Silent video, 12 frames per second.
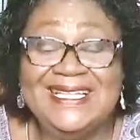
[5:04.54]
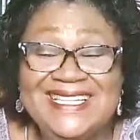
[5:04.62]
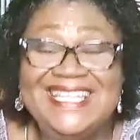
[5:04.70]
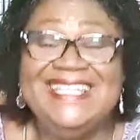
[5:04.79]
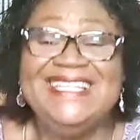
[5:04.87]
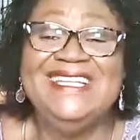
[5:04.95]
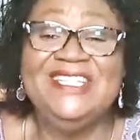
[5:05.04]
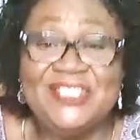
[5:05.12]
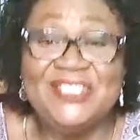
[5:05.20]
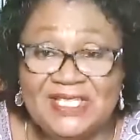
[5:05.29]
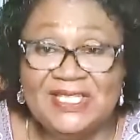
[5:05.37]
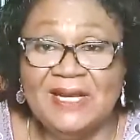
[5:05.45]
to
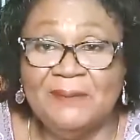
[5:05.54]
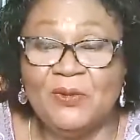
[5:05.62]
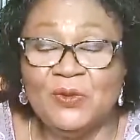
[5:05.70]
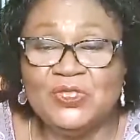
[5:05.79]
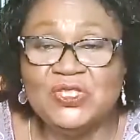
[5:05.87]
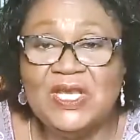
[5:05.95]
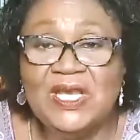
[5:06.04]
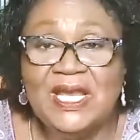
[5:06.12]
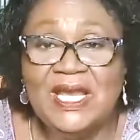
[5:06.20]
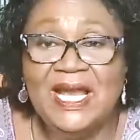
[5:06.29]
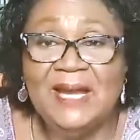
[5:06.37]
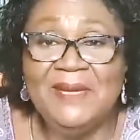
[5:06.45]
initiate the approach.
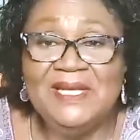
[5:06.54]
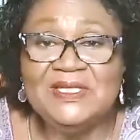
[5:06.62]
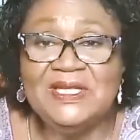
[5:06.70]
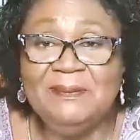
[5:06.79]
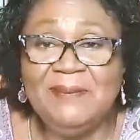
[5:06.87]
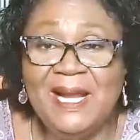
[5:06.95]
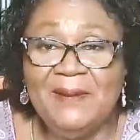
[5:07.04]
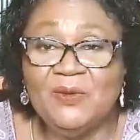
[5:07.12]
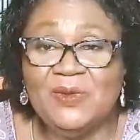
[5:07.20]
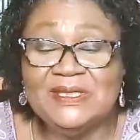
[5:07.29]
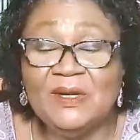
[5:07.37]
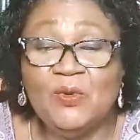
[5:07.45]
And based on the Bible, it
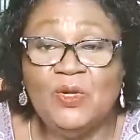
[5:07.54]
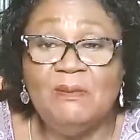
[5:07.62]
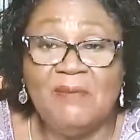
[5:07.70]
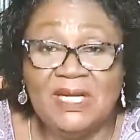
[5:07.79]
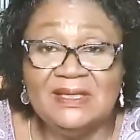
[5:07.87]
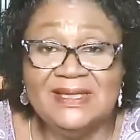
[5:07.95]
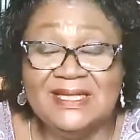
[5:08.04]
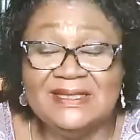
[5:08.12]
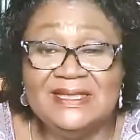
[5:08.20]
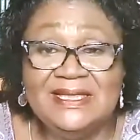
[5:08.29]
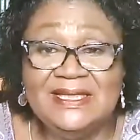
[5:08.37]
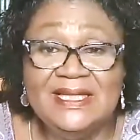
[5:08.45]
was a whole month that
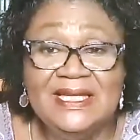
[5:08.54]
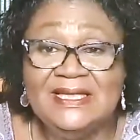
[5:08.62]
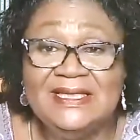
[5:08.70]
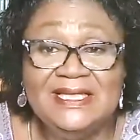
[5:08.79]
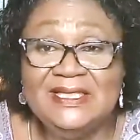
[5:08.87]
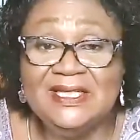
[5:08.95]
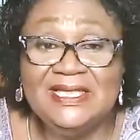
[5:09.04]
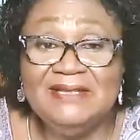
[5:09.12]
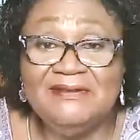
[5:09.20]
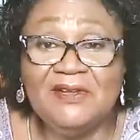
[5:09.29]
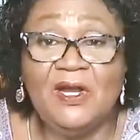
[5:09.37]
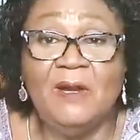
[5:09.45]
he did not
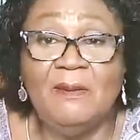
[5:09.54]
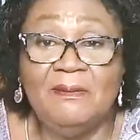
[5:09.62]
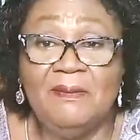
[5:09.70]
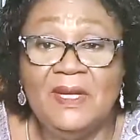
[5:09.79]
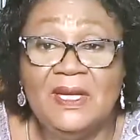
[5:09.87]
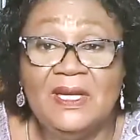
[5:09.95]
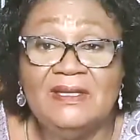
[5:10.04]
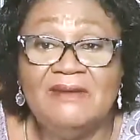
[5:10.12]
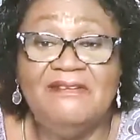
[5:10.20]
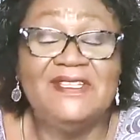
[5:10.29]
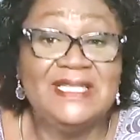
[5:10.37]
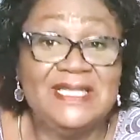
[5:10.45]
even come to
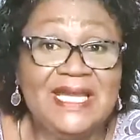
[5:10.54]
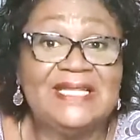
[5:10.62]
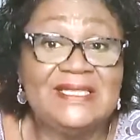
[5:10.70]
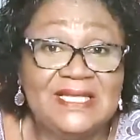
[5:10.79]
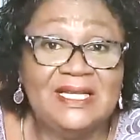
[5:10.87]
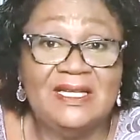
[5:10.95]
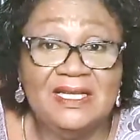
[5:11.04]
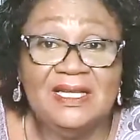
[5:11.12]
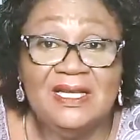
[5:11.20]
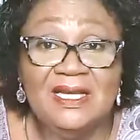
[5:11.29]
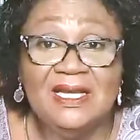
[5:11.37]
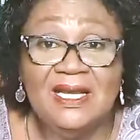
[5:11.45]
visit Esther.
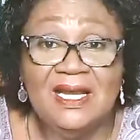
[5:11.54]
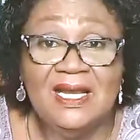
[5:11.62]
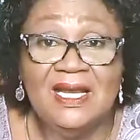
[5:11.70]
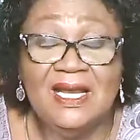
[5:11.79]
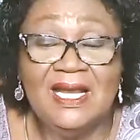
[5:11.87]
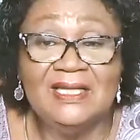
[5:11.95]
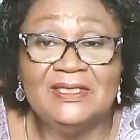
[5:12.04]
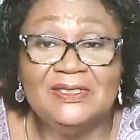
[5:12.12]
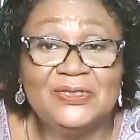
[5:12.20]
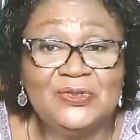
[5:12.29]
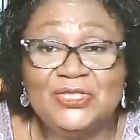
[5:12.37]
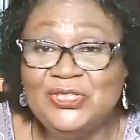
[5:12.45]
And
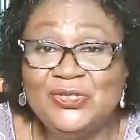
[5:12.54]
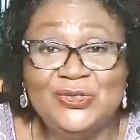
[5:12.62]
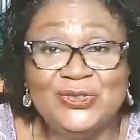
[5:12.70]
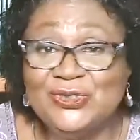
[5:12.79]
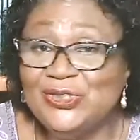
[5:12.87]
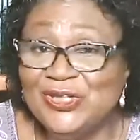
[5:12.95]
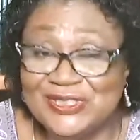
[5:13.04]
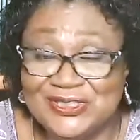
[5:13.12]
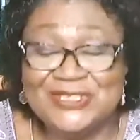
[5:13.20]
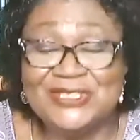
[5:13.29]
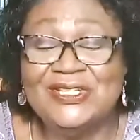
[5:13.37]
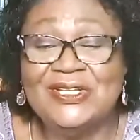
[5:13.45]
so she could
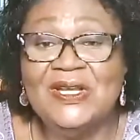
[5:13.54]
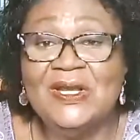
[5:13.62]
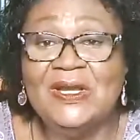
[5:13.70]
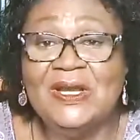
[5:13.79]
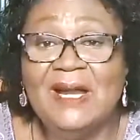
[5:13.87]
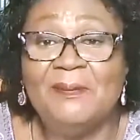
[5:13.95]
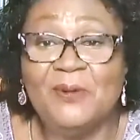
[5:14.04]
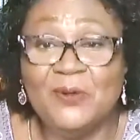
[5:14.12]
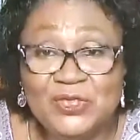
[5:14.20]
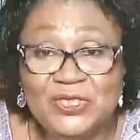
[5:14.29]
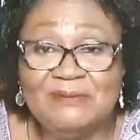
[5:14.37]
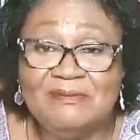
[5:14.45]
not
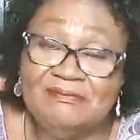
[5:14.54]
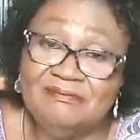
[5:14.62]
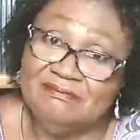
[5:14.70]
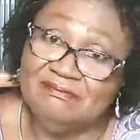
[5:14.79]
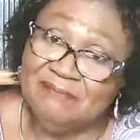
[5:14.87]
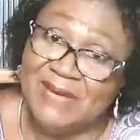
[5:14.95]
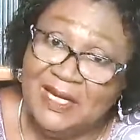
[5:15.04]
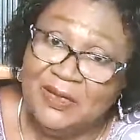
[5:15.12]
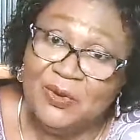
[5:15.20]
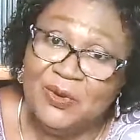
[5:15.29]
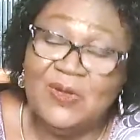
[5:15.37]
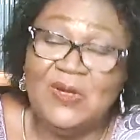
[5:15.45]
approach him by
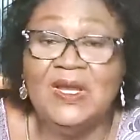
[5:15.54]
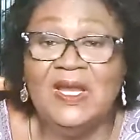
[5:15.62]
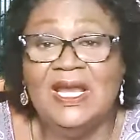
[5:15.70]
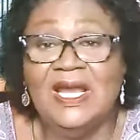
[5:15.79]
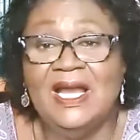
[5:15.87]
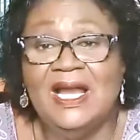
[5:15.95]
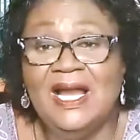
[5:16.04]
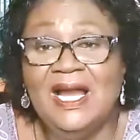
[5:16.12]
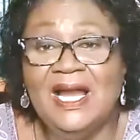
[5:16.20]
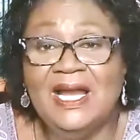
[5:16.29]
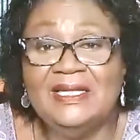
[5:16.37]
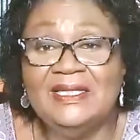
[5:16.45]
law.
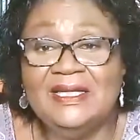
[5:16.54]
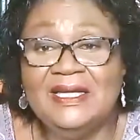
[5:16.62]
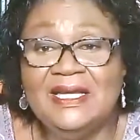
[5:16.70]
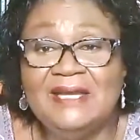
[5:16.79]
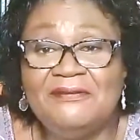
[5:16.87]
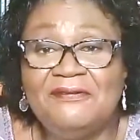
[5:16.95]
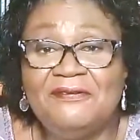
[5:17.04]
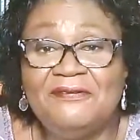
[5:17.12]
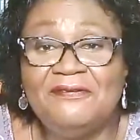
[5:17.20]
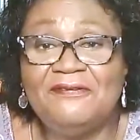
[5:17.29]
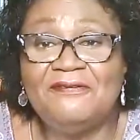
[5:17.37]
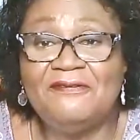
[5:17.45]
And uh,
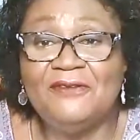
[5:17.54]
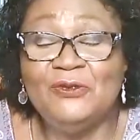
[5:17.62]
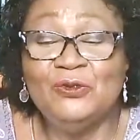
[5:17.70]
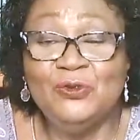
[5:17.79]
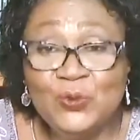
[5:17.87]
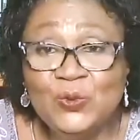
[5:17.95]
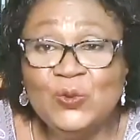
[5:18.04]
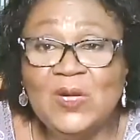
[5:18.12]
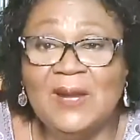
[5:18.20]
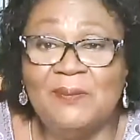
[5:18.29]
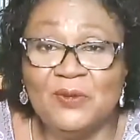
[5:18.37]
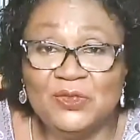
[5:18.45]
if you do
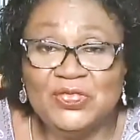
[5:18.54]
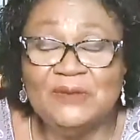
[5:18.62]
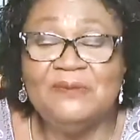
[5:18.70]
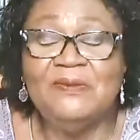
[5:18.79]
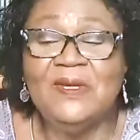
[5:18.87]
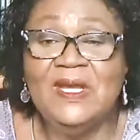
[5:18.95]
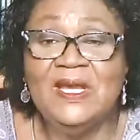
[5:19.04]
approach him,